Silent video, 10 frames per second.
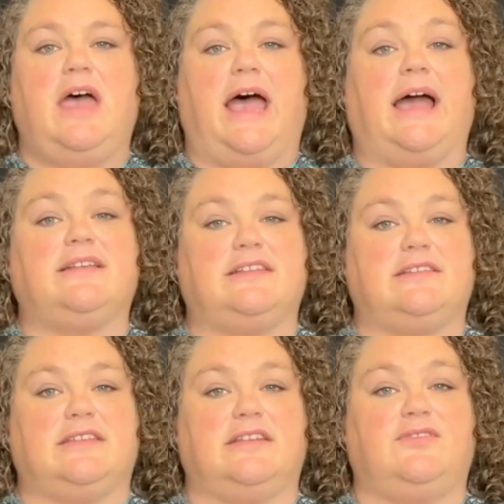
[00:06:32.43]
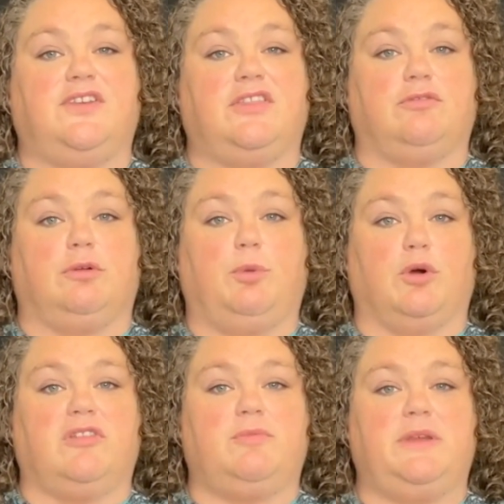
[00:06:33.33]
Access this via the
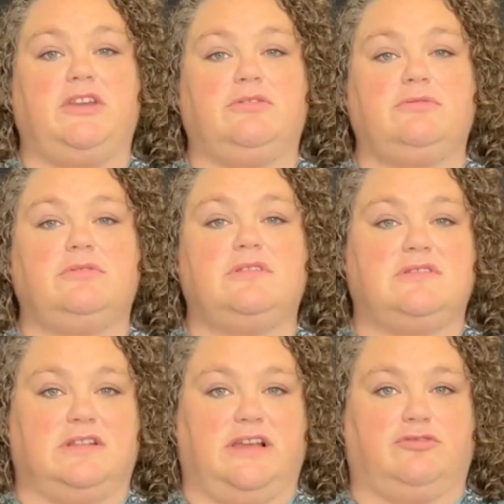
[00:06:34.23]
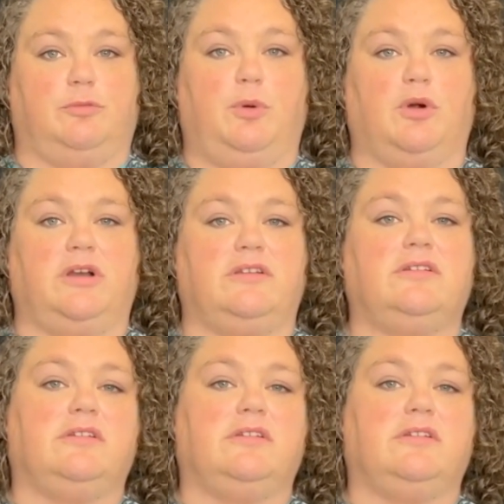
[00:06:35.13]
Reports menu, select Report,